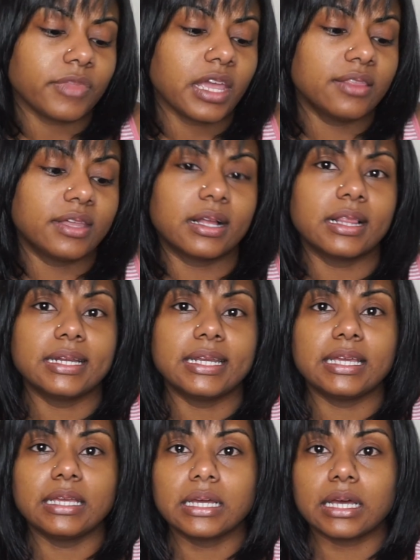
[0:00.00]
The
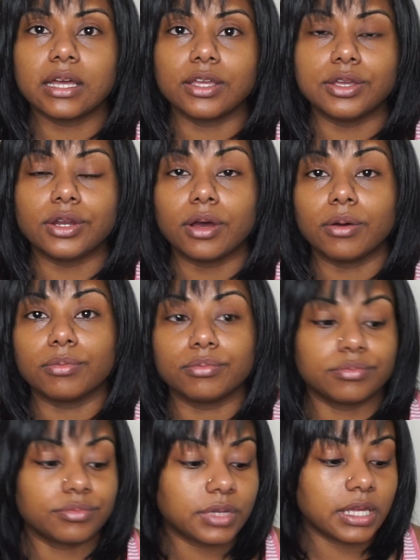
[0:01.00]
Clinique, you know,
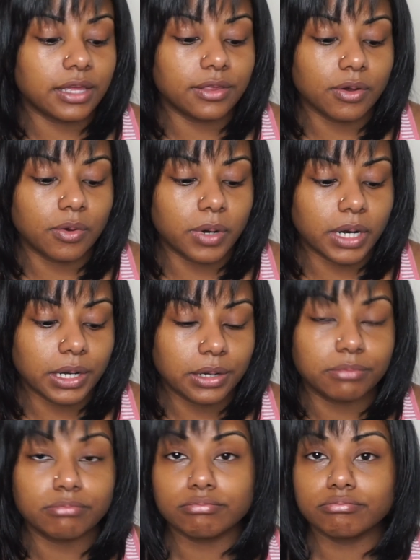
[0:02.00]
either or
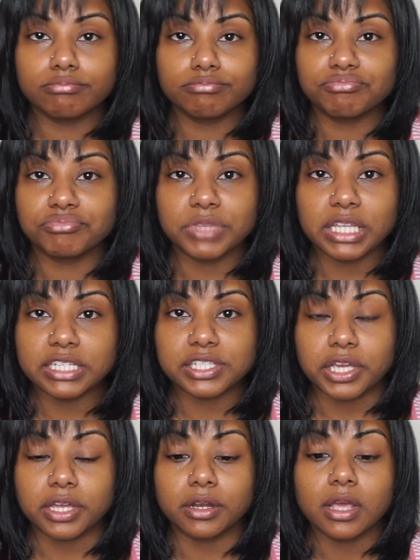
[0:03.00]
is
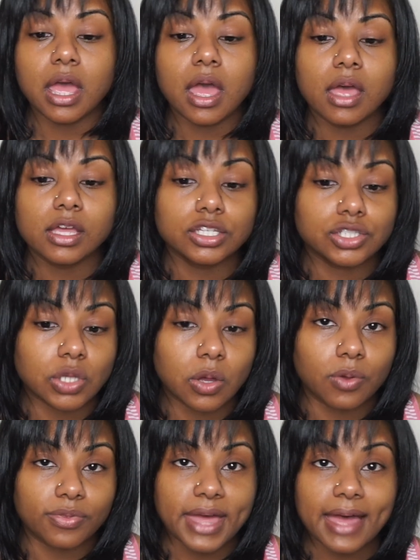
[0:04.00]
good.
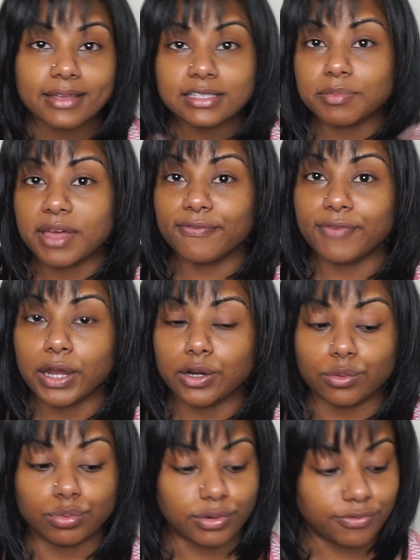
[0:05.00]
So that is my final
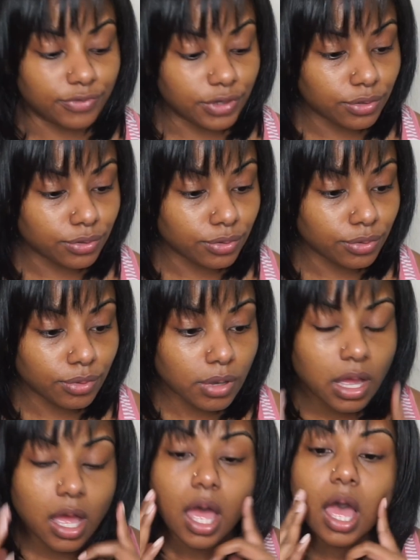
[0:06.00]
review.
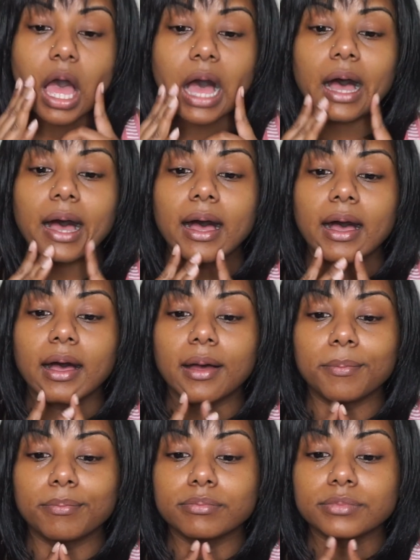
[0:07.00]

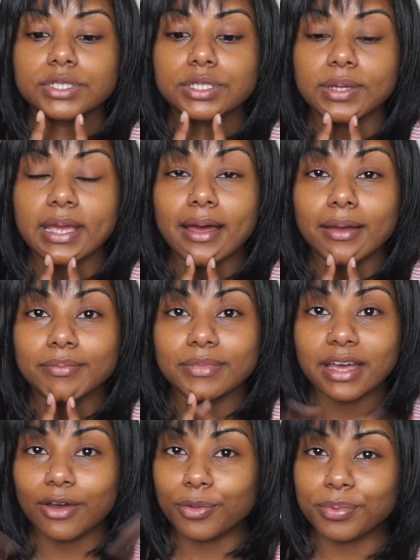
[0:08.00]
So yeah, I
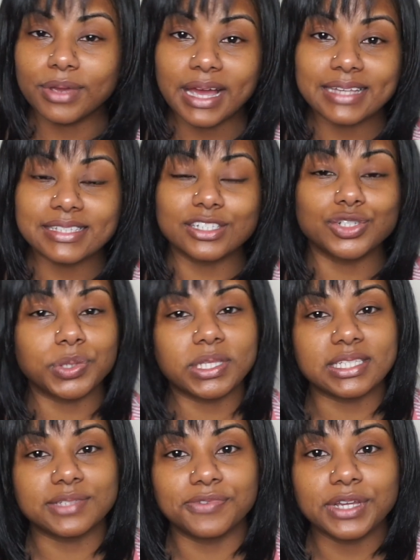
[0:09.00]
hope you guys enjoy
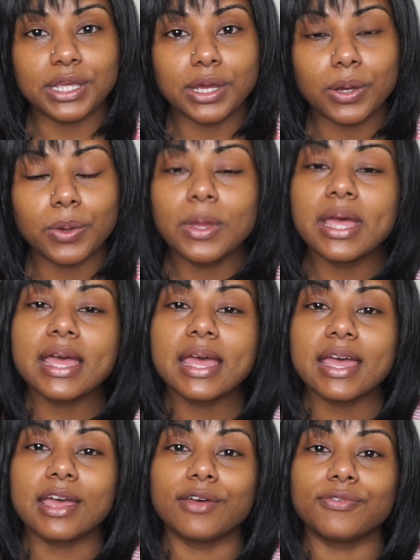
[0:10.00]
this video.
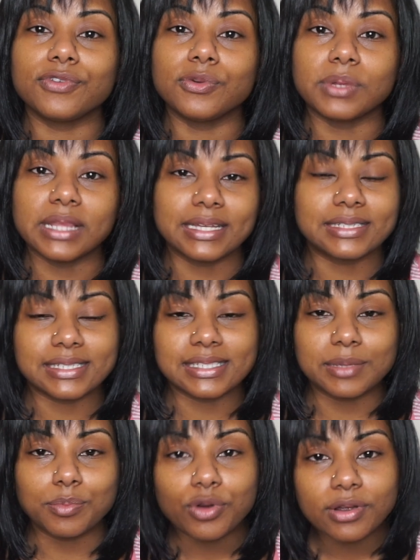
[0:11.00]
If you would like to
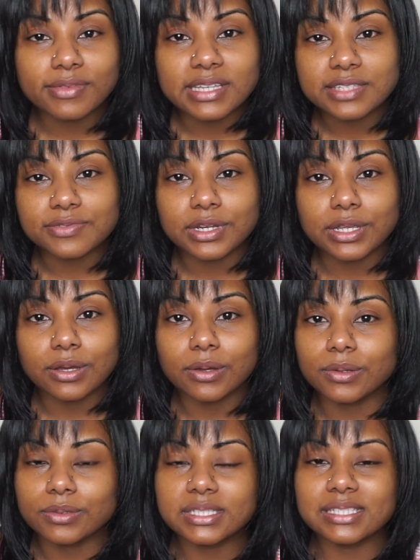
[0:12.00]
see more of these
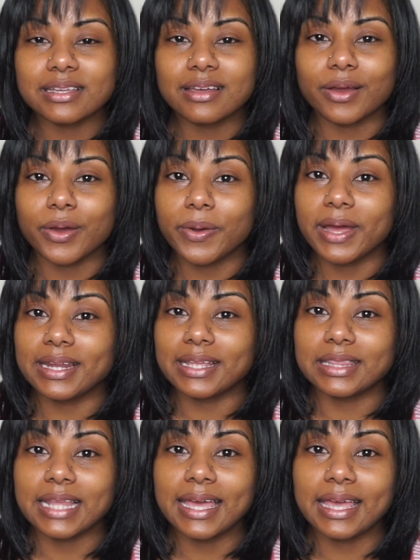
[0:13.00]
videos, go ahead
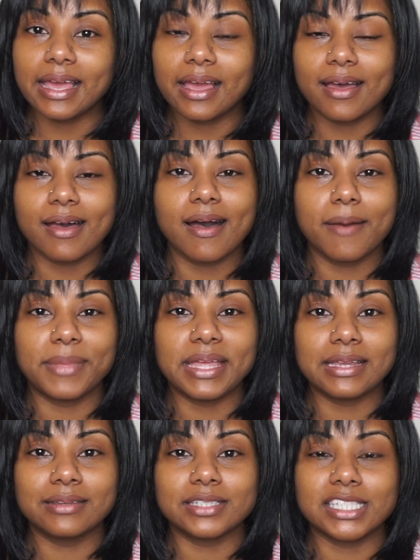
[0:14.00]
and like, comment,
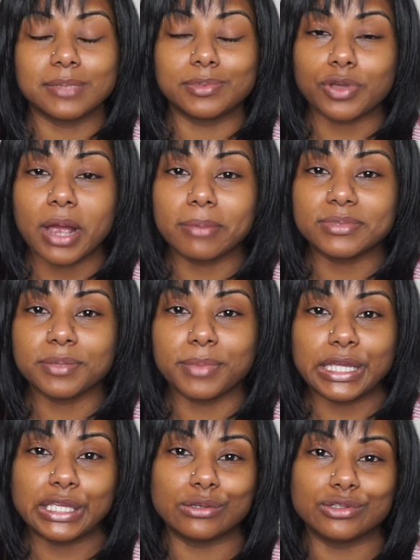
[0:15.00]
subscribe to my
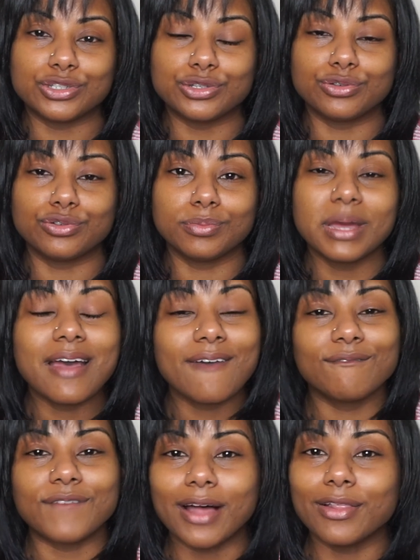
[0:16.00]
YouTube,
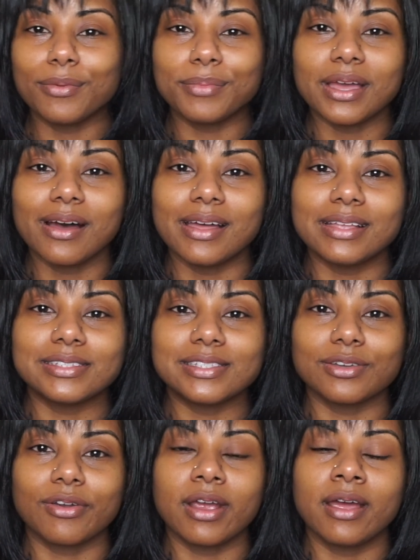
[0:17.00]
follow me on
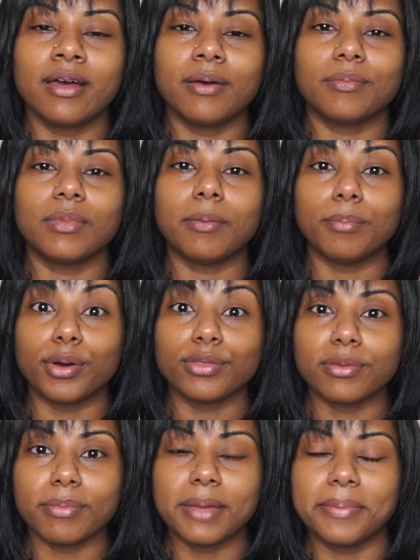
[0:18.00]
Instagram, both
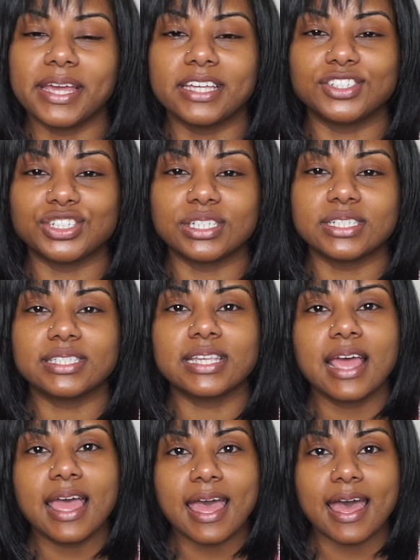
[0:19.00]
of my pages,
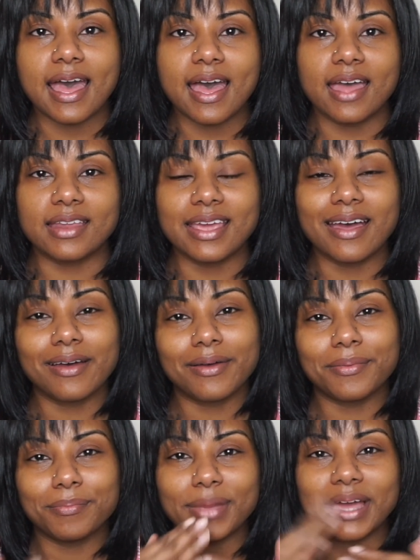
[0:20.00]
and yeah,
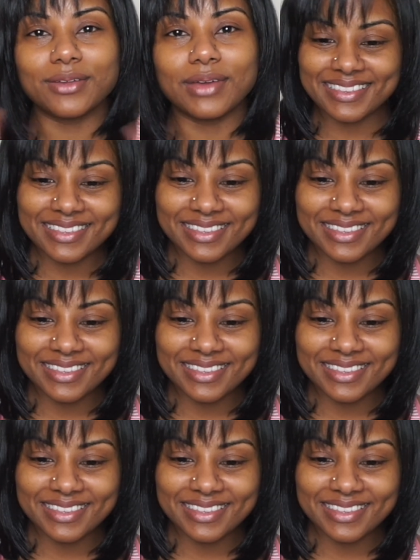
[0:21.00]
bye you guys.